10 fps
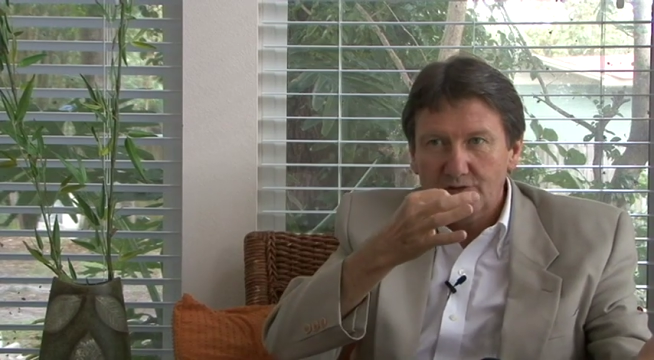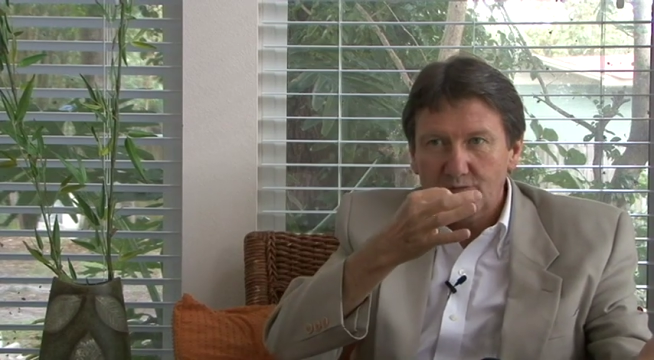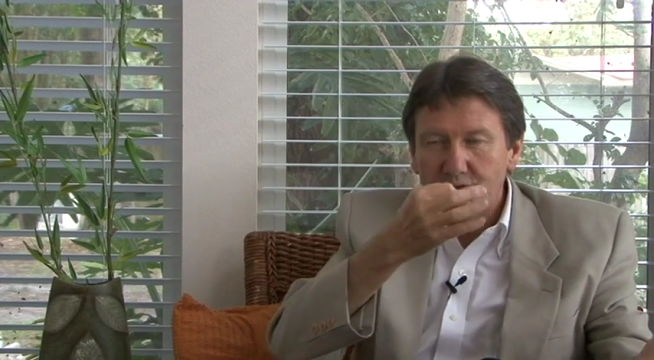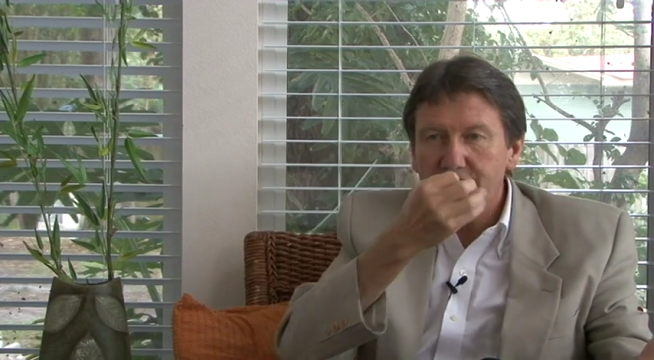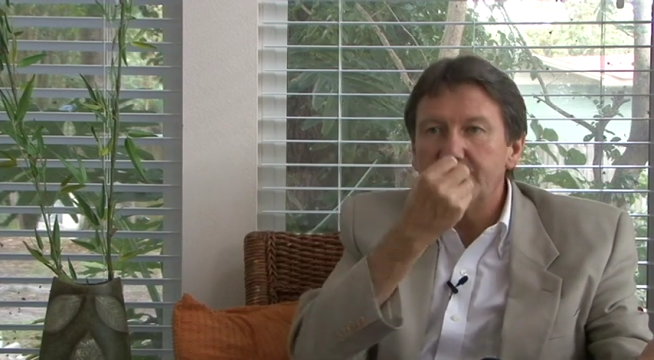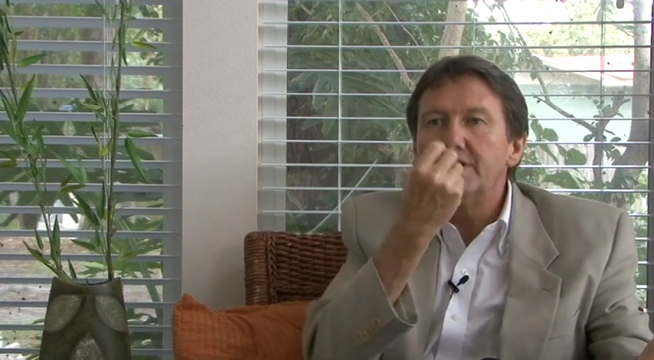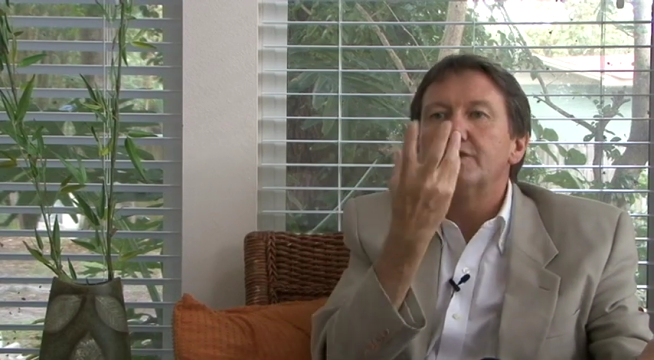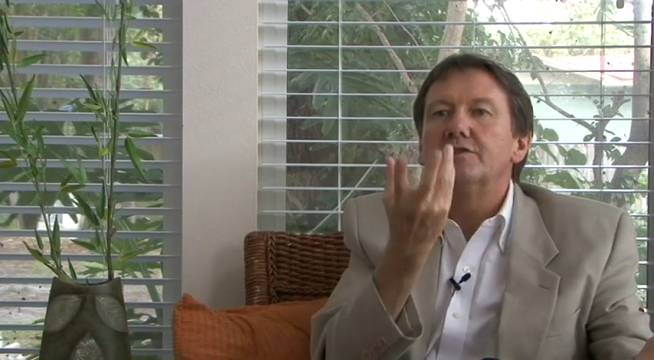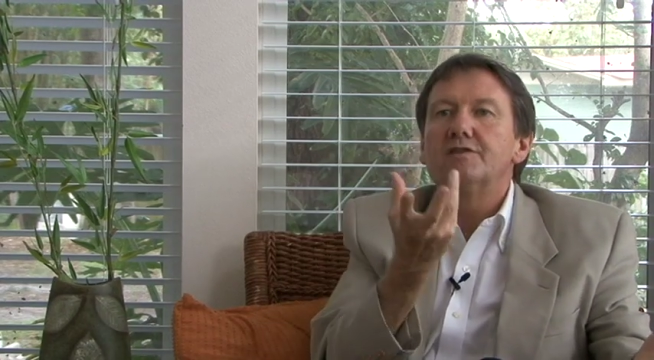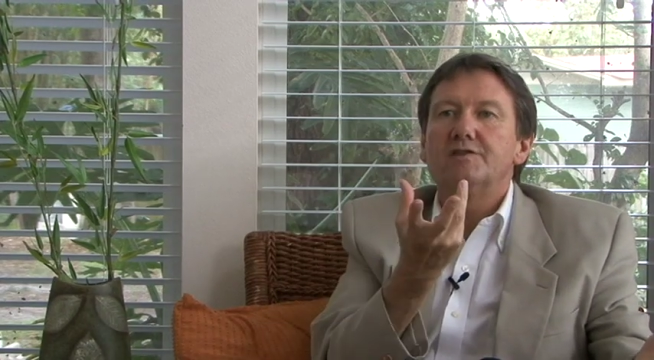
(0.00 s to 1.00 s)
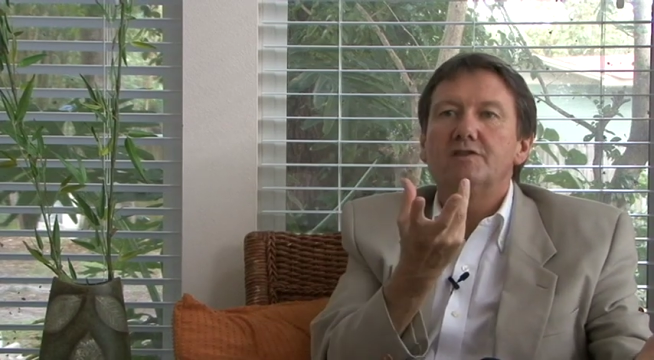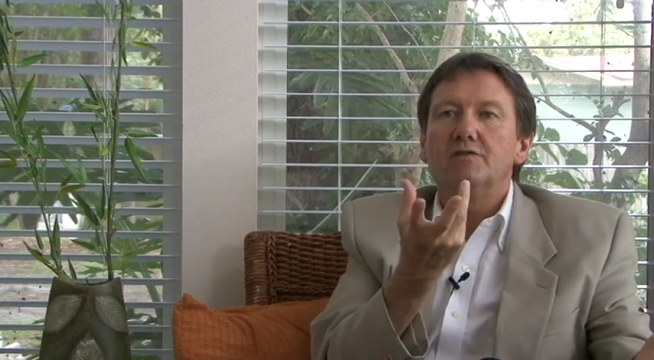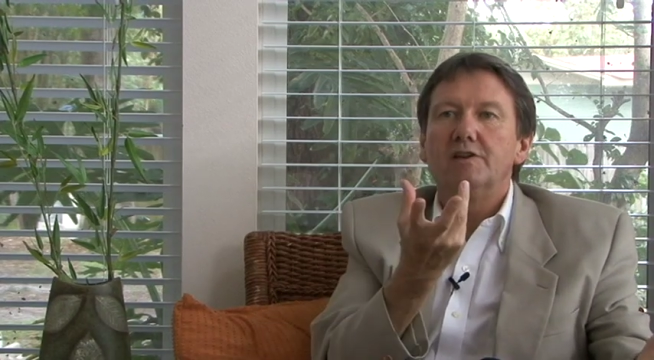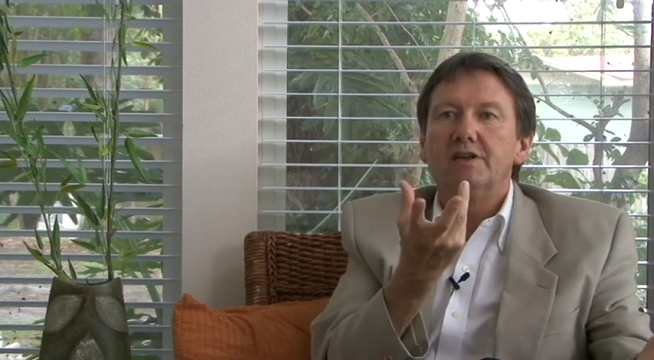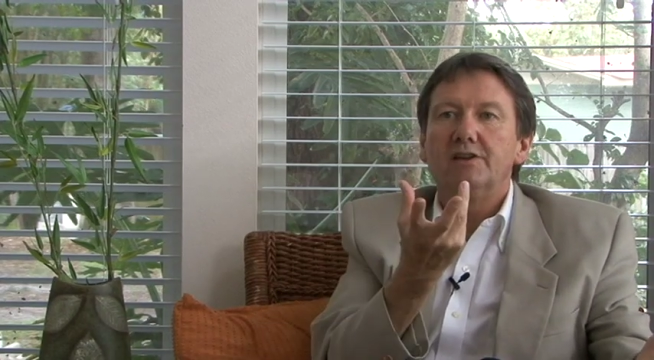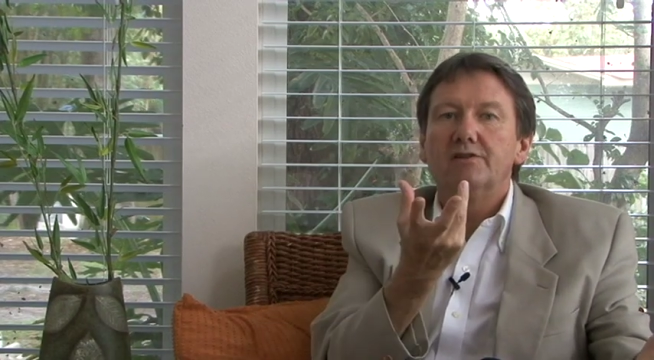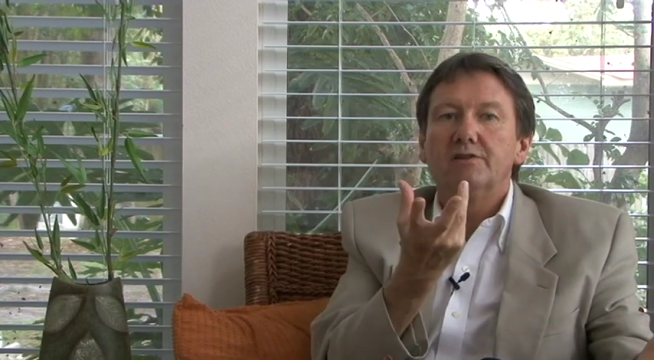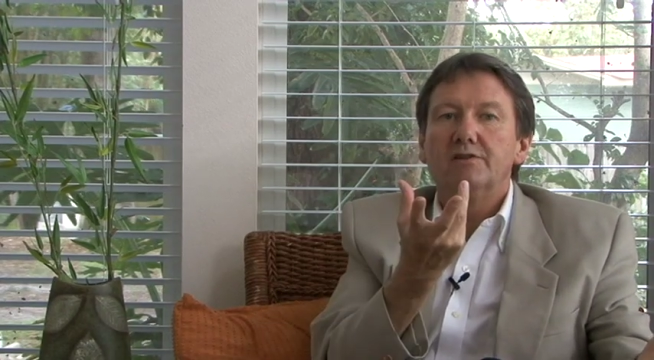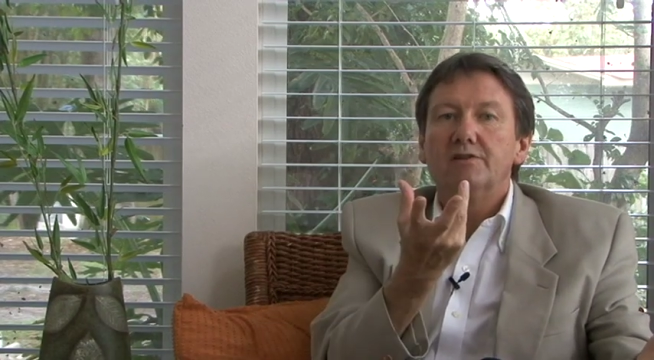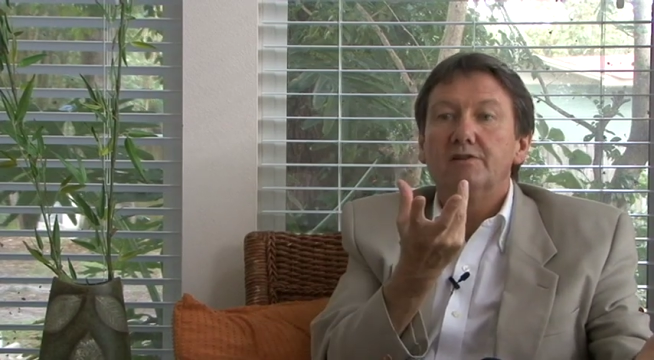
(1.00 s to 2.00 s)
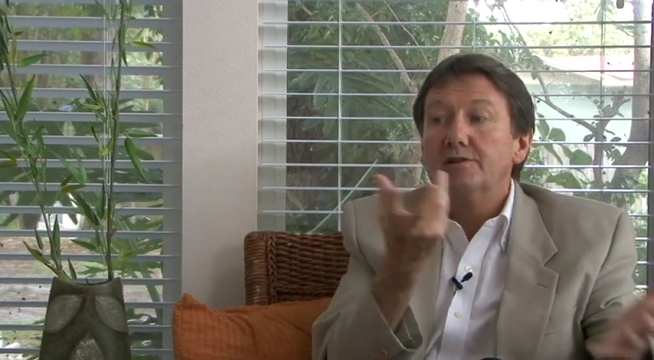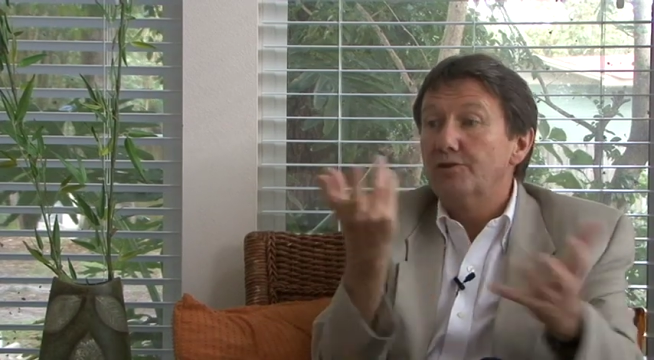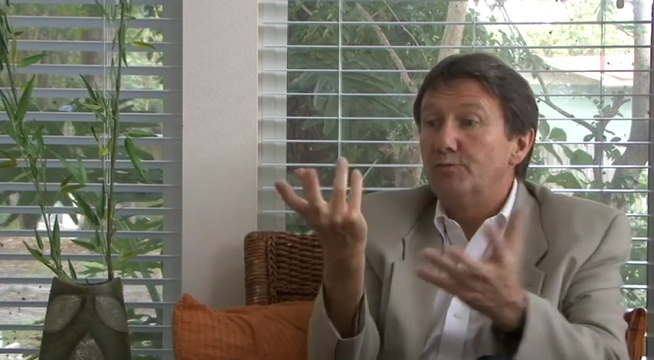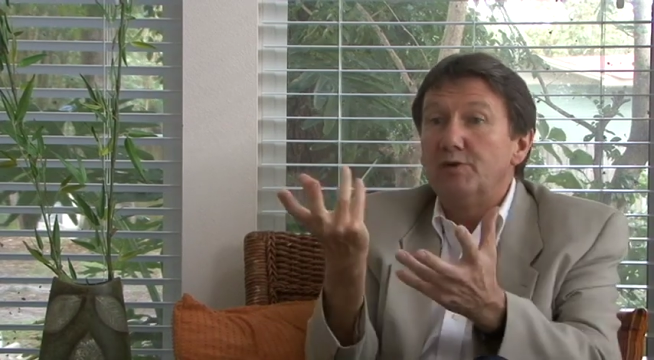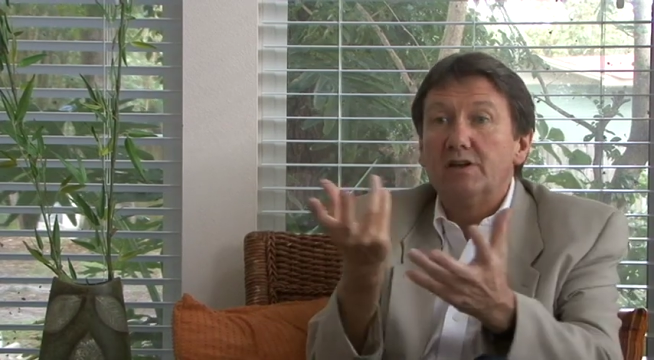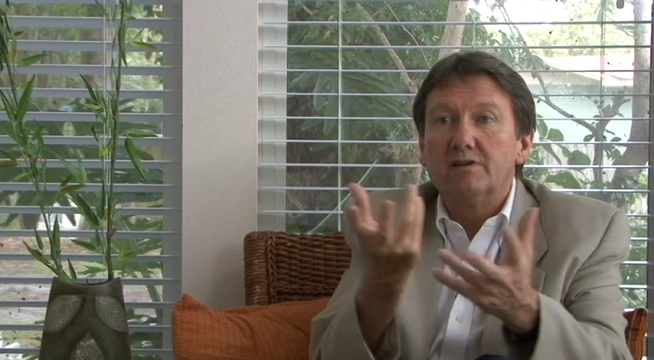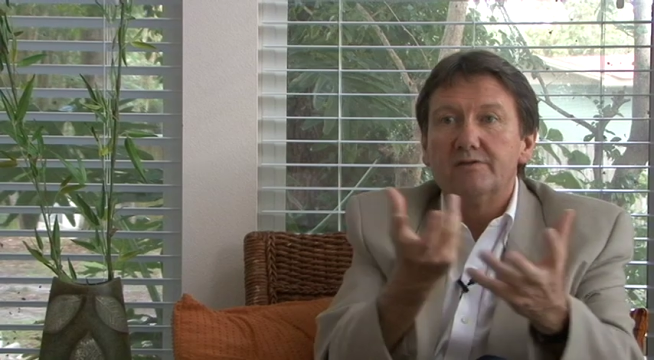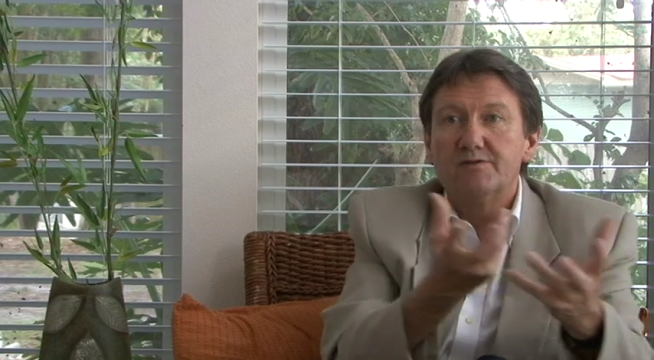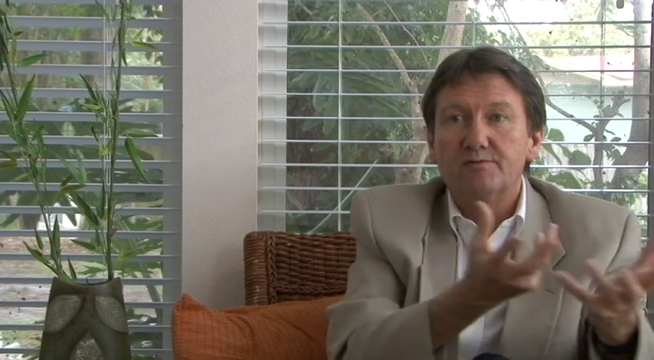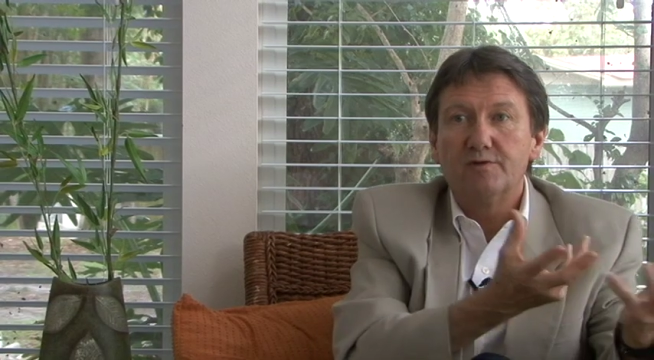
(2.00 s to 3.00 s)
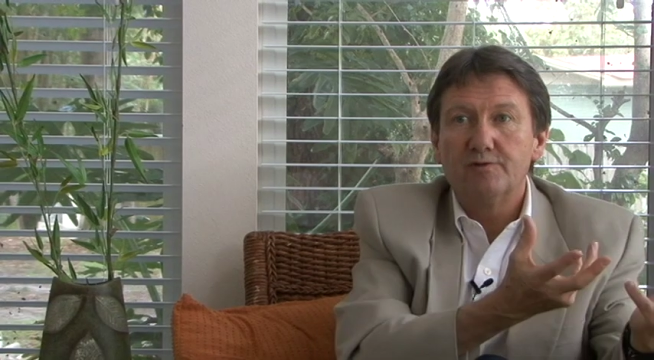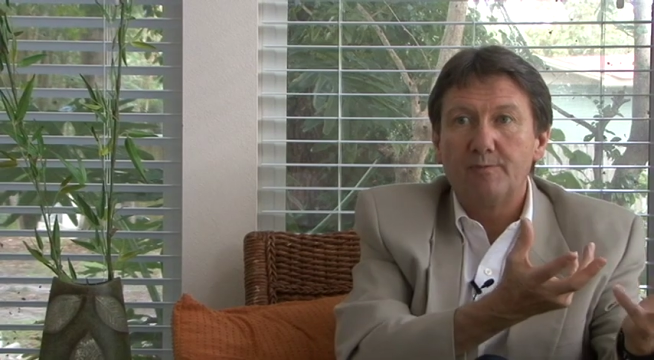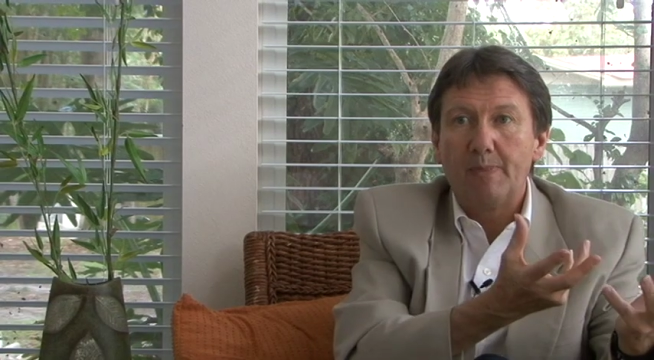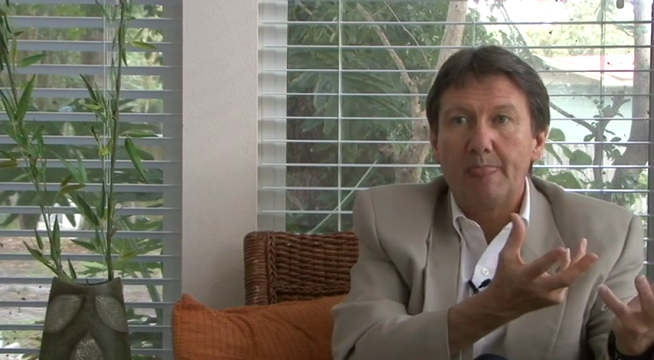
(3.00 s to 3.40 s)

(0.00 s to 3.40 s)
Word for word: which they can articulate to bring others with them?